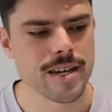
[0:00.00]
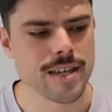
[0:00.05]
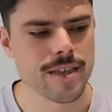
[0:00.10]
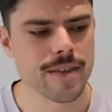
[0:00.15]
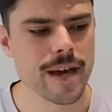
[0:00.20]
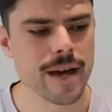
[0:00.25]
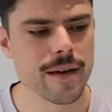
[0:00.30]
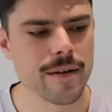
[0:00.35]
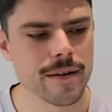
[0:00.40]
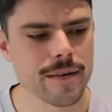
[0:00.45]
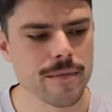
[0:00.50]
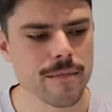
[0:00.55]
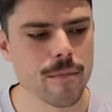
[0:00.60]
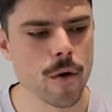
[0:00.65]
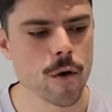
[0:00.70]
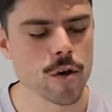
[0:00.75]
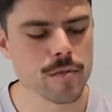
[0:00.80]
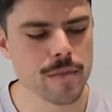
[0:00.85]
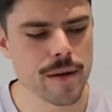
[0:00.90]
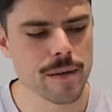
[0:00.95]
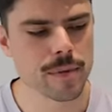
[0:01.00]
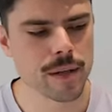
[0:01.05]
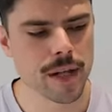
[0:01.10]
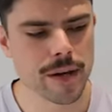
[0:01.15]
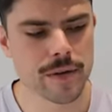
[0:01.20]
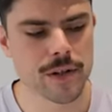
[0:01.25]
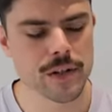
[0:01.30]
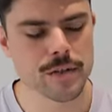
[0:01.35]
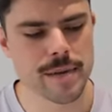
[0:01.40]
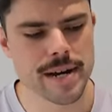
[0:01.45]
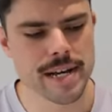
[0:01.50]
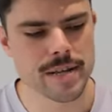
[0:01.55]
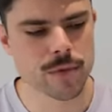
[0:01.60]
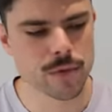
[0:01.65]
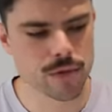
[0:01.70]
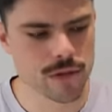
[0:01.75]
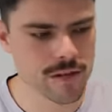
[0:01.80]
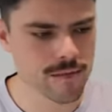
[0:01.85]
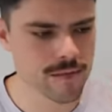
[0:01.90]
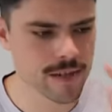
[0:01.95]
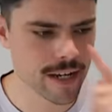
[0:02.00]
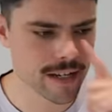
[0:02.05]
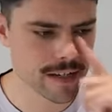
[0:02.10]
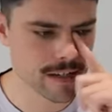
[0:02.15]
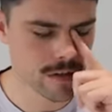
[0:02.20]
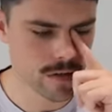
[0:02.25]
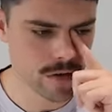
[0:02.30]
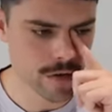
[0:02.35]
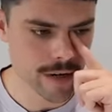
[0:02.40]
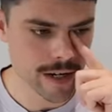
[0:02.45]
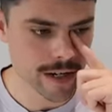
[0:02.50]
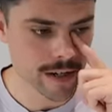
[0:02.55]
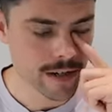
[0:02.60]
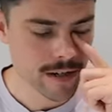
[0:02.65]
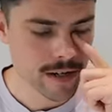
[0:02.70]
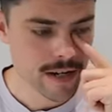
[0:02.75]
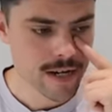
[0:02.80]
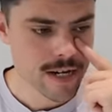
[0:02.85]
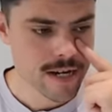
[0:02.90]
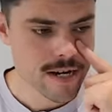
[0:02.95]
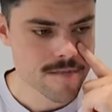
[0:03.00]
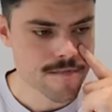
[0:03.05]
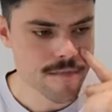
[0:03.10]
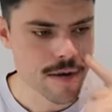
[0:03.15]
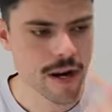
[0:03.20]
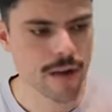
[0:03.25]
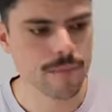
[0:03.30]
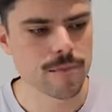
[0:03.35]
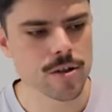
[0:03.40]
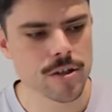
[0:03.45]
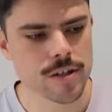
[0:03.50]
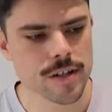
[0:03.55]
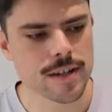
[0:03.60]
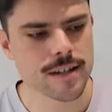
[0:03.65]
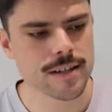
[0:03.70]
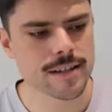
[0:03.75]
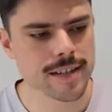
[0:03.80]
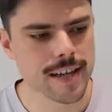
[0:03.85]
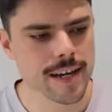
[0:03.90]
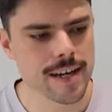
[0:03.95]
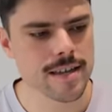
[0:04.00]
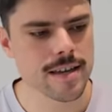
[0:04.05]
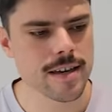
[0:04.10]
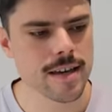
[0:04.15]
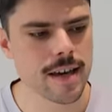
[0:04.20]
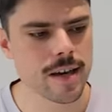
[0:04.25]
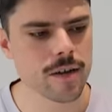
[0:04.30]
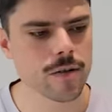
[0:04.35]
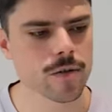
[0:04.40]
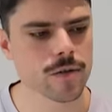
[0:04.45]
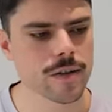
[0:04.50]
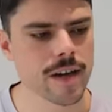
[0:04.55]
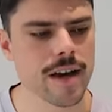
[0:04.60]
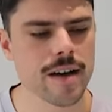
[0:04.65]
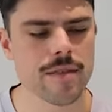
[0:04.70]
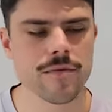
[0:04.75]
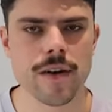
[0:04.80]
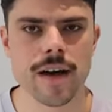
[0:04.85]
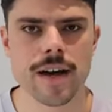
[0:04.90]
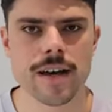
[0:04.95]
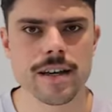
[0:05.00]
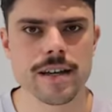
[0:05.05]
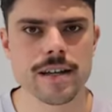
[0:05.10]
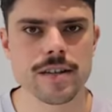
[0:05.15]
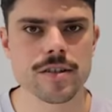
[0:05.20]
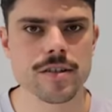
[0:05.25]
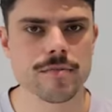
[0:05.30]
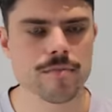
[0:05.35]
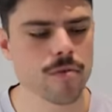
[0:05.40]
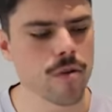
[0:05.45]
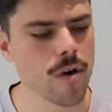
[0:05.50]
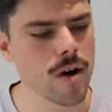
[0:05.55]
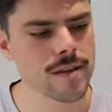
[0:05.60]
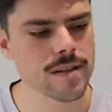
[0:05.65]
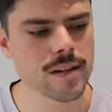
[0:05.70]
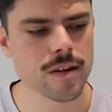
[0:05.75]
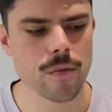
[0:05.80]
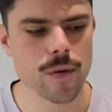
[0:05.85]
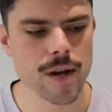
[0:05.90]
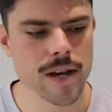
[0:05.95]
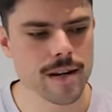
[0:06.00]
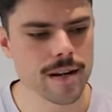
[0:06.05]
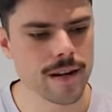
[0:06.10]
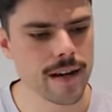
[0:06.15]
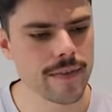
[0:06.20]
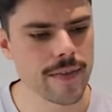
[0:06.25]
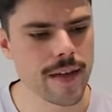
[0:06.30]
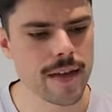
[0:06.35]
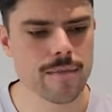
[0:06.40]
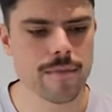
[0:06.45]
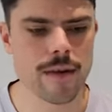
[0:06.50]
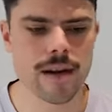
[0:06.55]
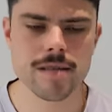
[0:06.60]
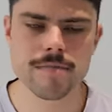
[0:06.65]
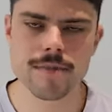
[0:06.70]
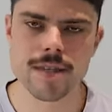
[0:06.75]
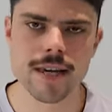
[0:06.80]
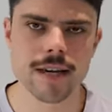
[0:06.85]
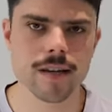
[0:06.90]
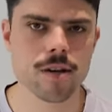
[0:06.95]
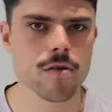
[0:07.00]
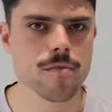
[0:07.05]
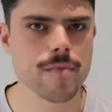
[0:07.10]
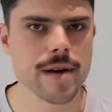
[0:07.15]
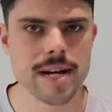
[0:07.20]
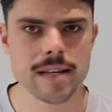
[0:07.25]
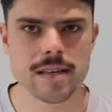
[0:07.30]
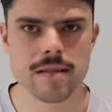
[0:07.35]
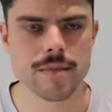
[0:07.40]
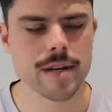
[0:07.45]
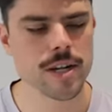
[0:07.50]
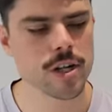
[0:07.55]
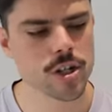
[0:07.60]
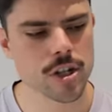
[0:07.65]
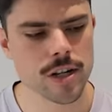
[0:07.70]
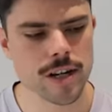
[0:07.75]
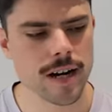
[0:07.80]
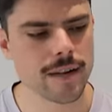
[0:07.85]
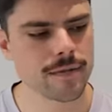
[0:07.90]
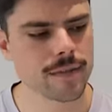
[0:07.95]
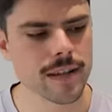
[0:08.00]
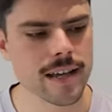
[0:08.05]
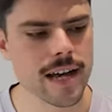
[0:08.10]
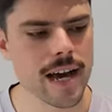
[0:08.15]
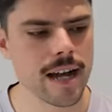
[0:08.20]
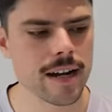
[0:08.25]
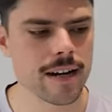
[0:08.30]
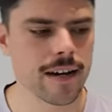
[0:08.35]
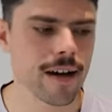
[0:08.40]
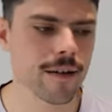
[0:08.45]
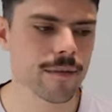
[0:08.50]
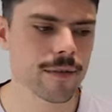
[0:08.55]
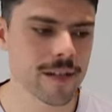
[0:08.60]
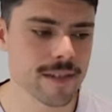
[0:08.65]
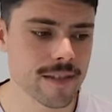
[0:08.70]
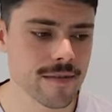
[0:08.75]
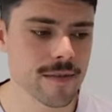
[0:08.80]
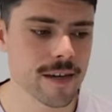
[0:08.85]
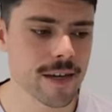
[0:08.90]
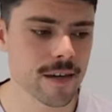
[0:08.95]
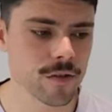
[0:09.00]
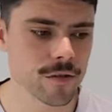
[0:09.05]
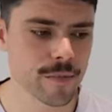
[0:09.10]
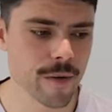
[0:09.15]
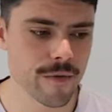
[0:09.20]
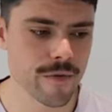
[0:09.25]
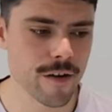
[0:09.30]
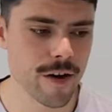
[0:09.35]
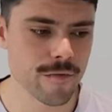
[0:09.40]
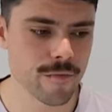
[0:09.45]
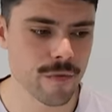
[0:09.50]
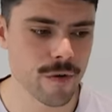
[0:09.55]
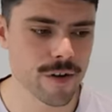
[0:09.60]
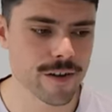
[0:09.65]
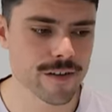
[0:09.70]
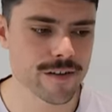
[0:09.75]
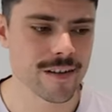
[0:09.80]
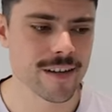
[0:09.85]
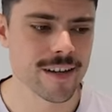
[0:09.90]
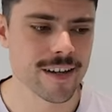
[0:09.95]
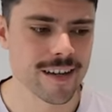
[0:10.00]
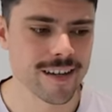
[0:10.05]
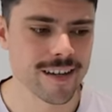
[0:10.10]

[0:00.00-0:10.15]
that most people I would expect will tip St Kilda in. But I'm just going to say the Eagles have a surprising win, and then maybe they go back to being shit after that. I'm going to tip the Eagles by five points.